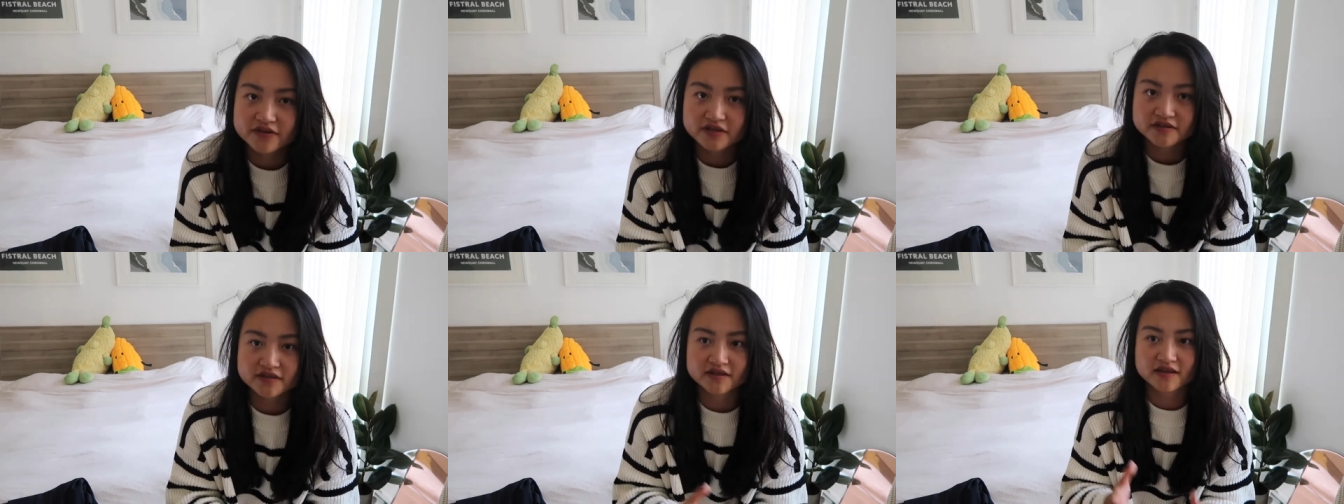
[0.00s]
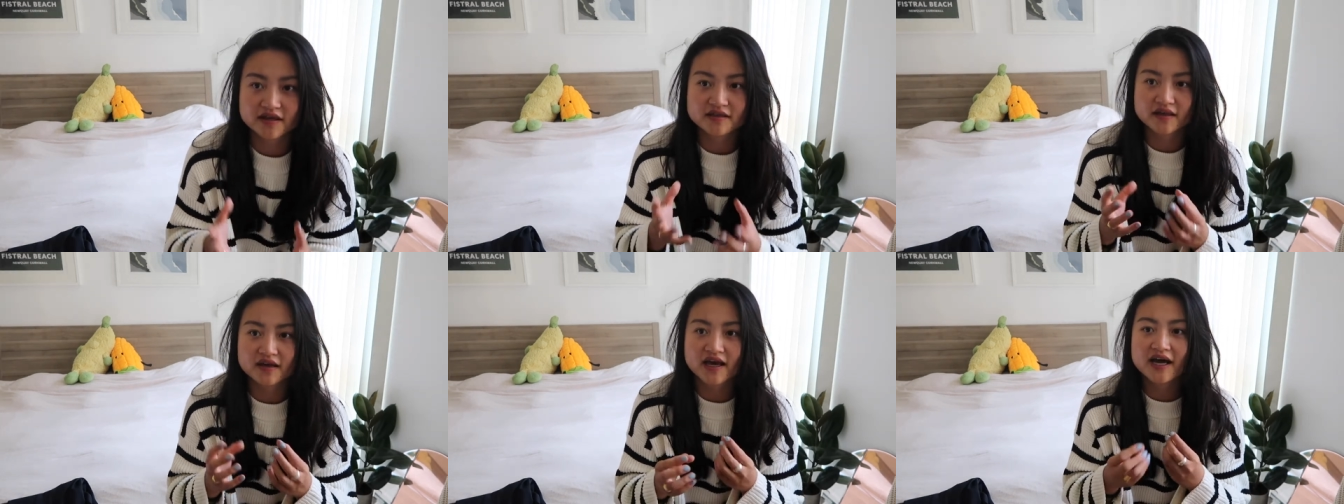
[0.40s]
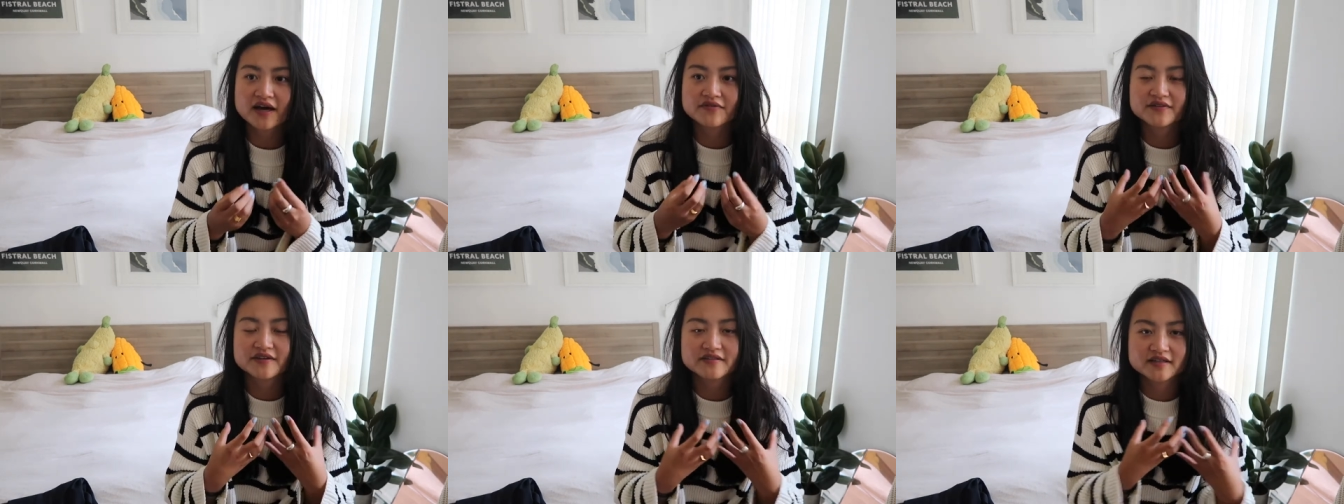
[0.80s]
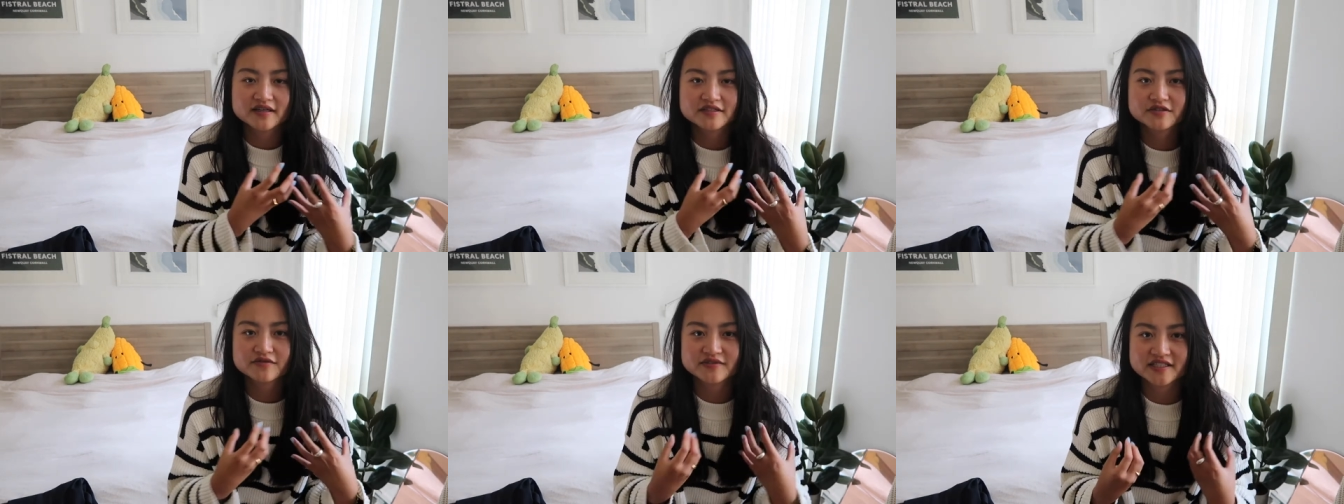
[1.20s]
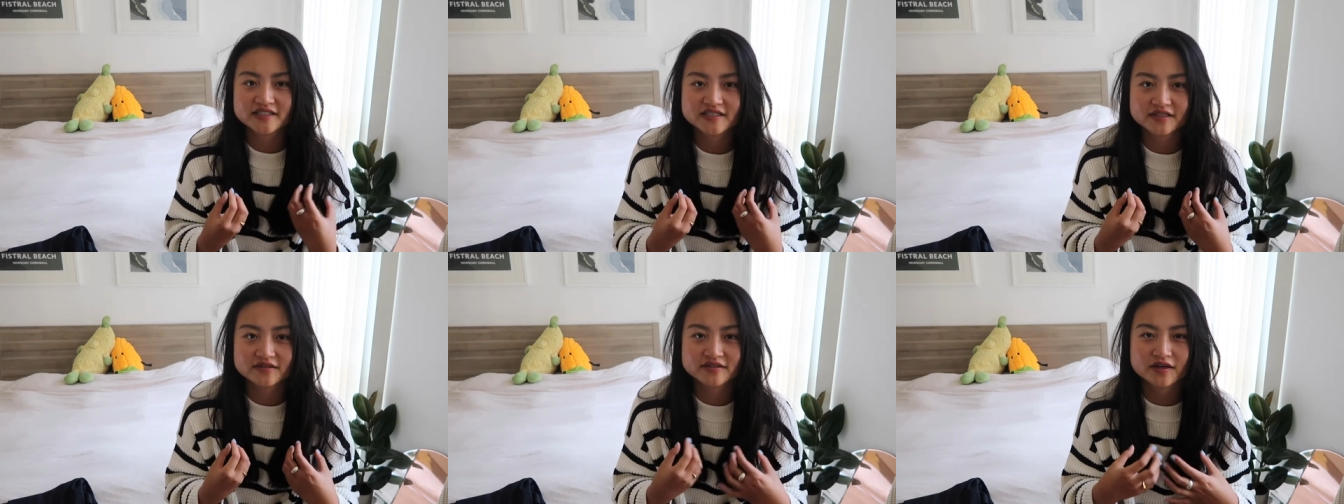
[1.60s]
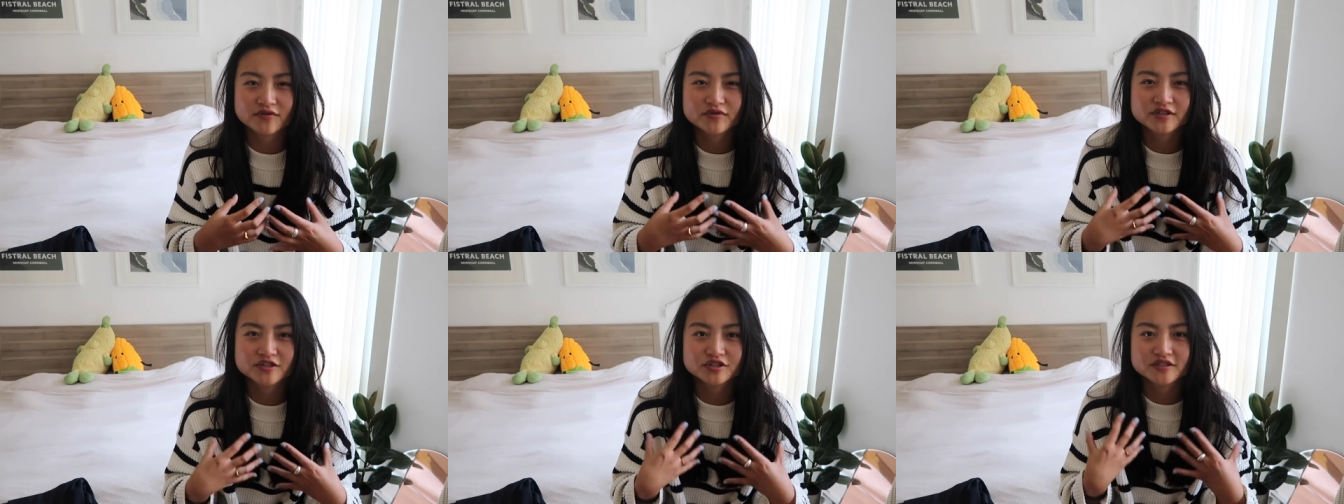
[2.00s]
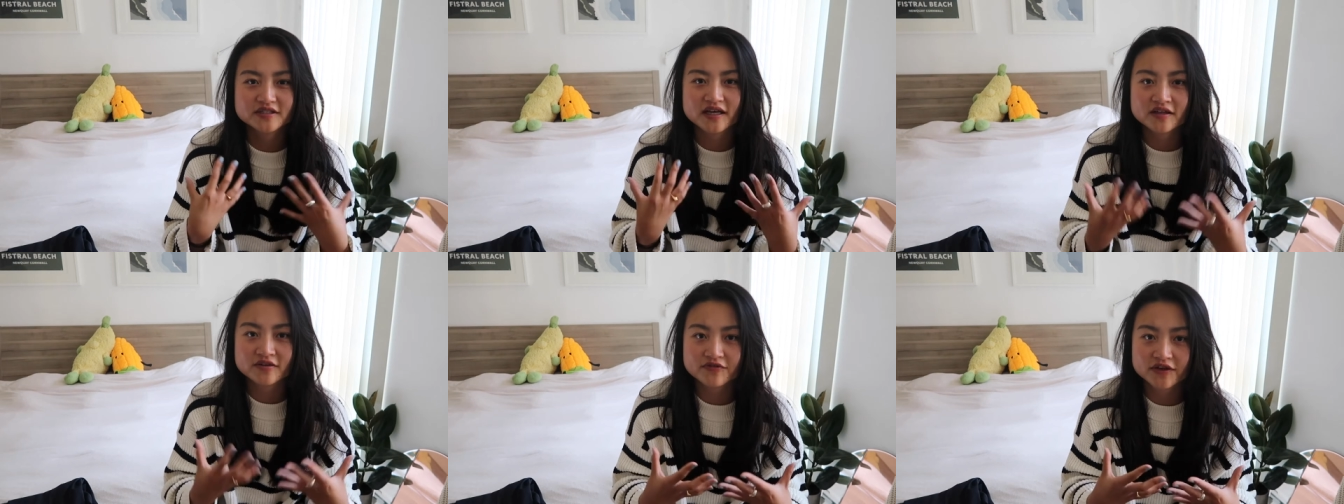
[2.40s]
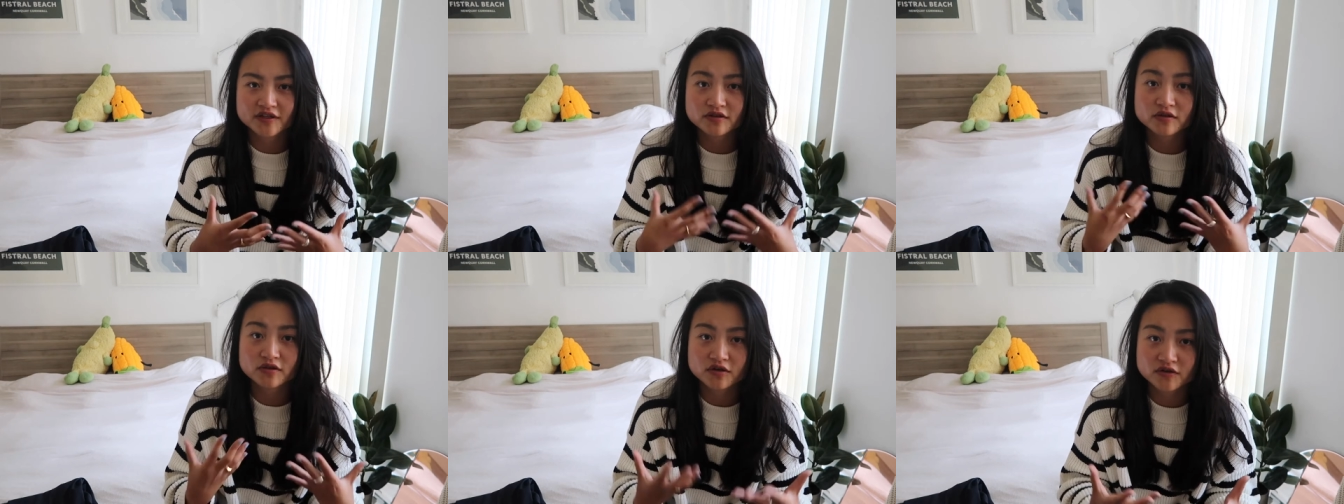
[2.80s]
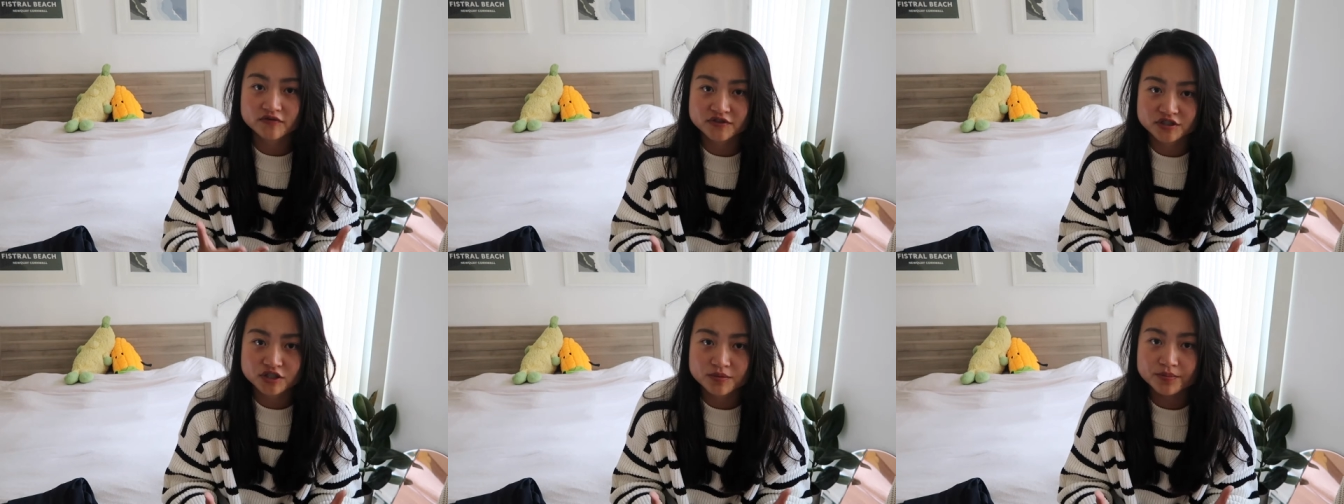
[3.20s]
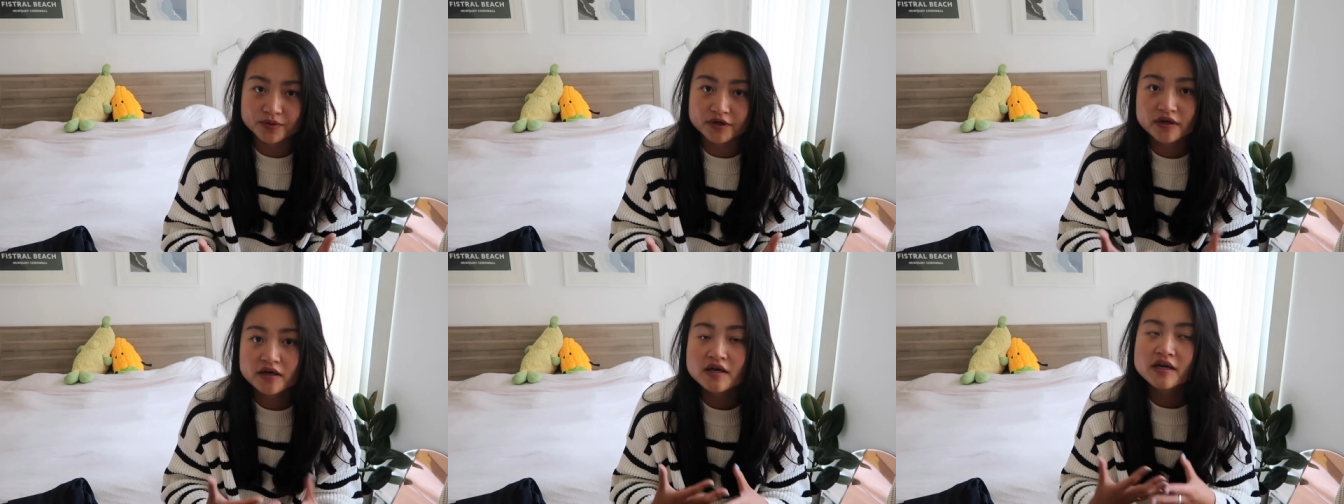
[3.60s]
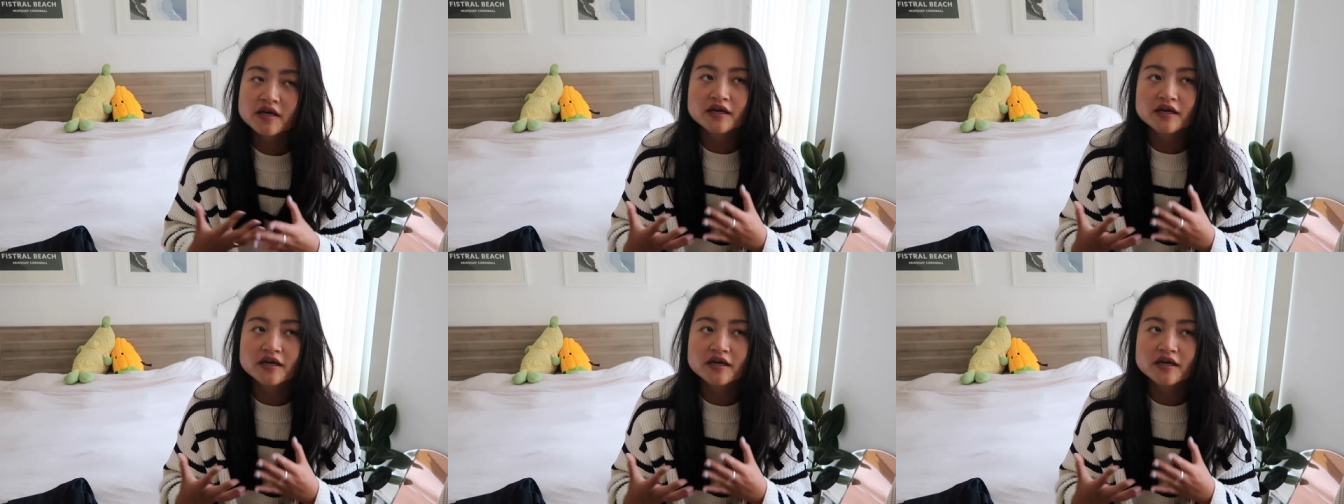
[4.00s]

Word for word: things like that they have these kinds of details that really just elevate the look of a jumper